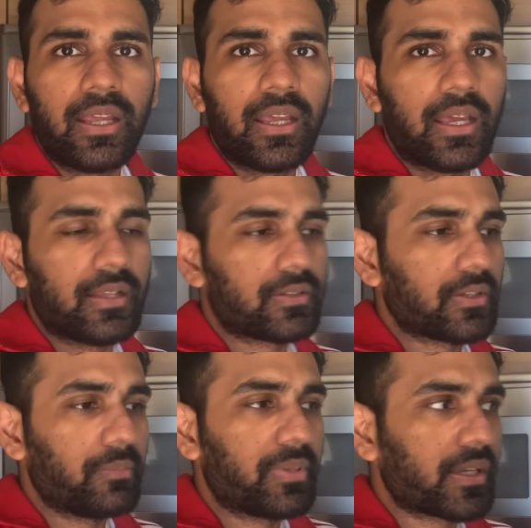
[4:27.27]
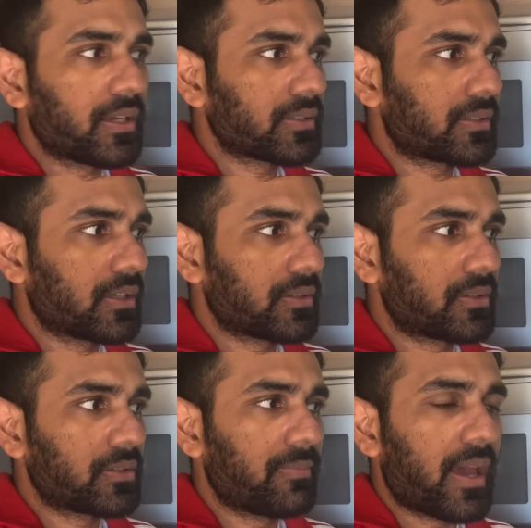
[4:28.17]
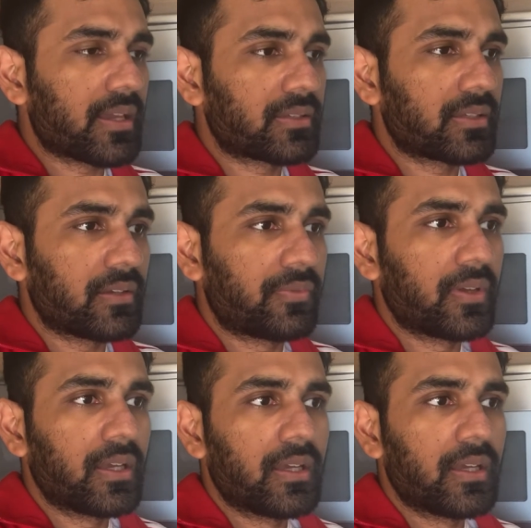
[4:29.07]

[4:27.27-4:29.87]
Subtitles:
And so because there's this massive